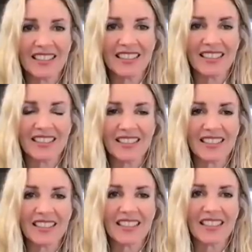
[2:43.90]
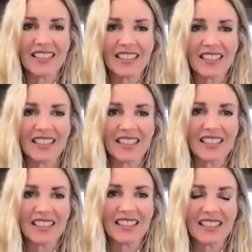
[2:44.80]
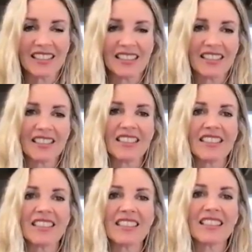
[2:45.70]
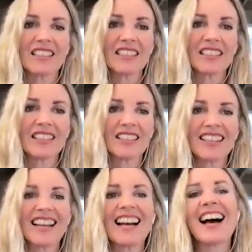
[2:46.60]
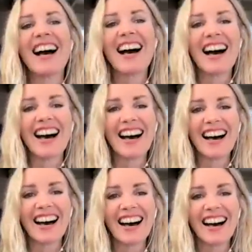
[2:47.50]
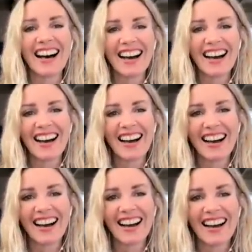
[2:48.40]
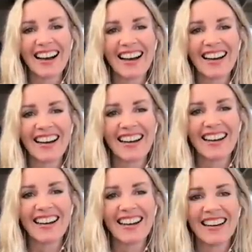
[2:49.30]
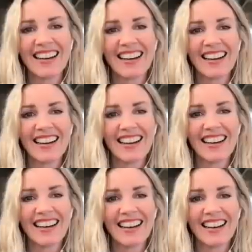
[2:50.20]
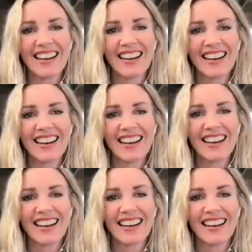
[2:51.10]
This person isn't speaking.